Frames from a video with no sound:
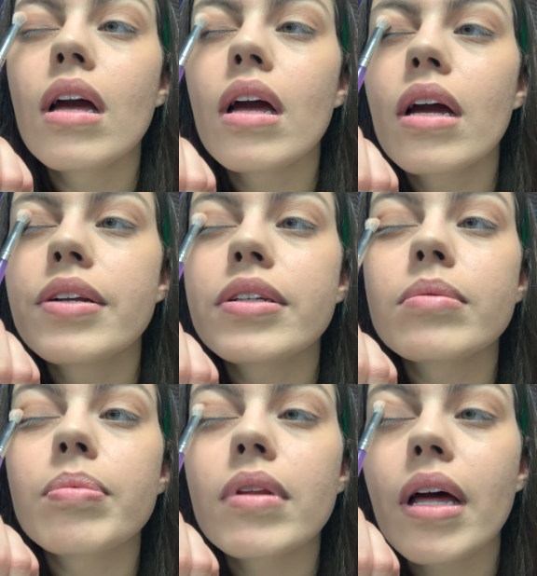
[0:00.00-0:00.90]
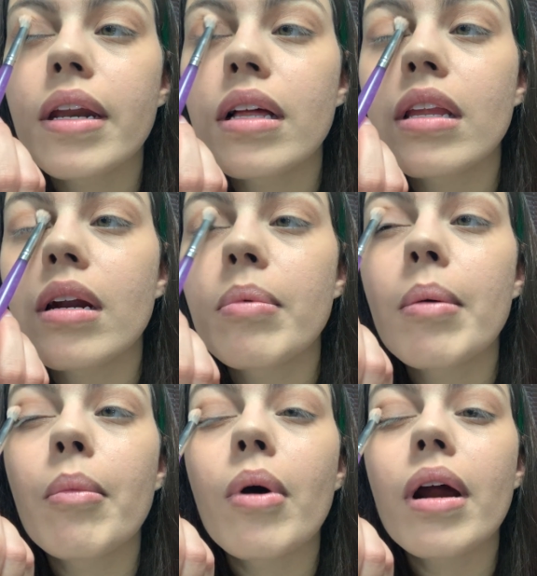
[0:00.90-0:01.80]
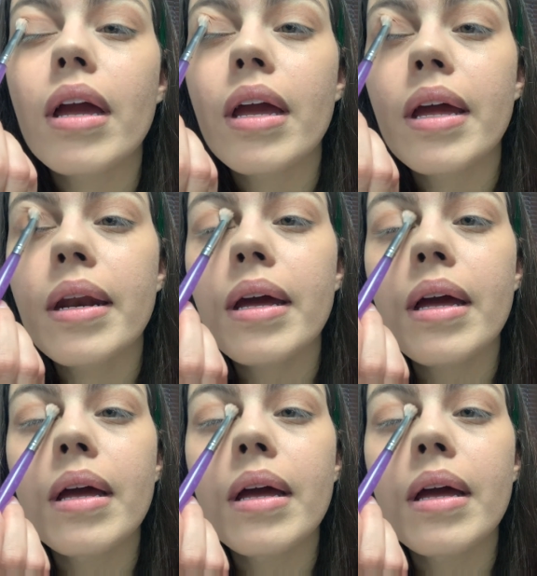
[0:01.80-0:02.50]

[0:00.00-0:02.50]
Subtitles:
and just blend a little bit more in.